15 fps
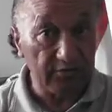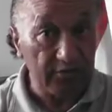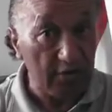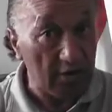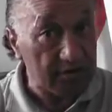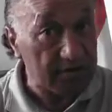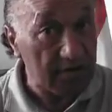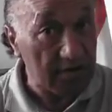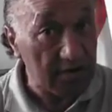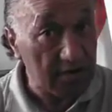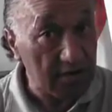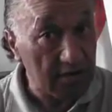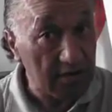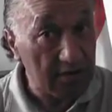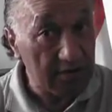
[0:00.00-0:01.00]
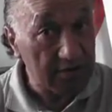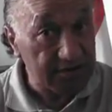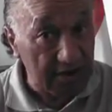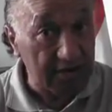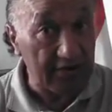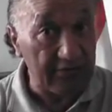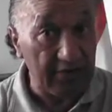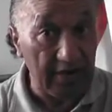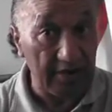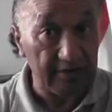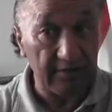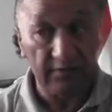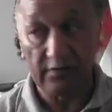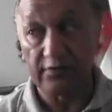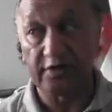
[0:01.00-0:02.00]
not dick around
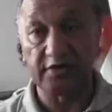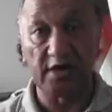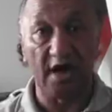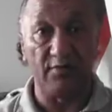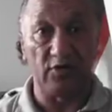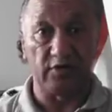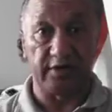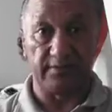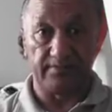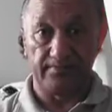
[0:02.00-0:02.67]
with Ngāpuhi.